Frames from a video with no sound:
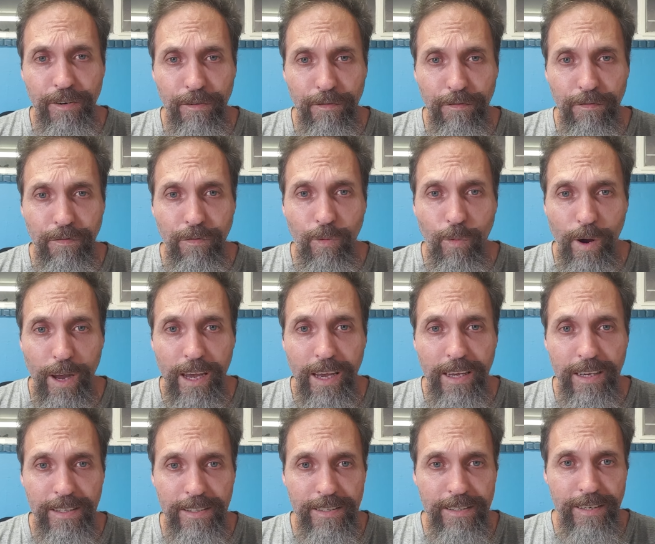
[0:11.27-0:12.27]
of where
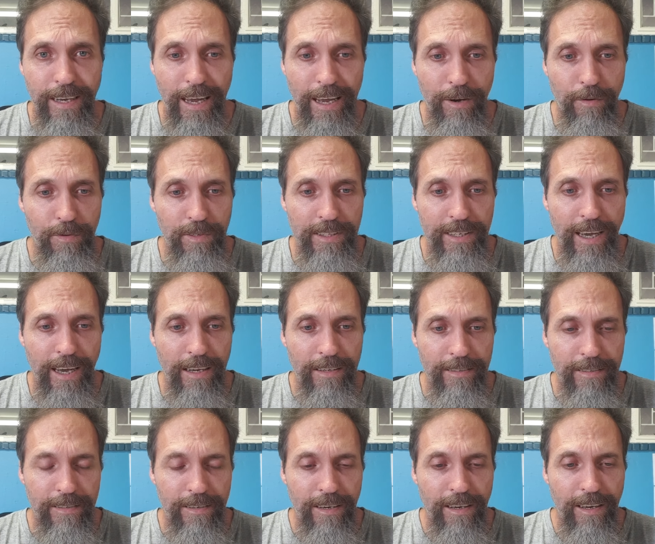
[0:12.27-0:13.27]
his head was at.